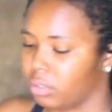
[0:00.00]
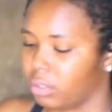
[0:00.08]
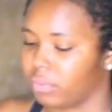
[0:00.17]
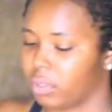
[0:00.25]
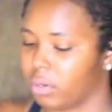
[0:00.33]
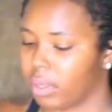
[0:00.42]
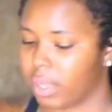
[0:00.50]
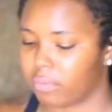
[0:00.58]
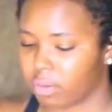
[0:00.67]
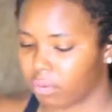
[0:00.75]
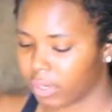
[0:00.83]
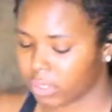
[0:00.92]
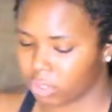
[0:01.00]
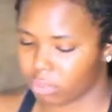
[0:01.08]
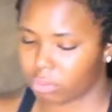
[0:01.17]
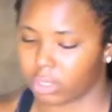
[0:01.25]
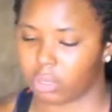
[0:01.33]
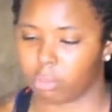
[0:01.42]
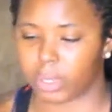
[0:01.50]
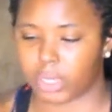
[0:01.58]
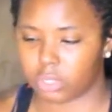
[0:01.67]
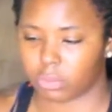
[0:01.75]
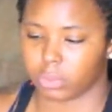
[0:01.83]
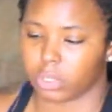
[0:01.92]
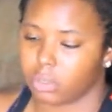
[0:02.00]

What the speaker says: If you don't have no residue on your brush